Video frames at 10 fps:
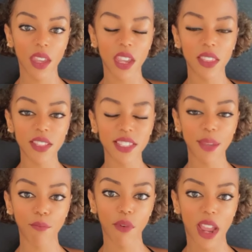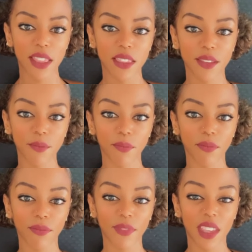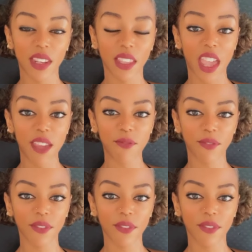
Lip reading: In the same breath, in life,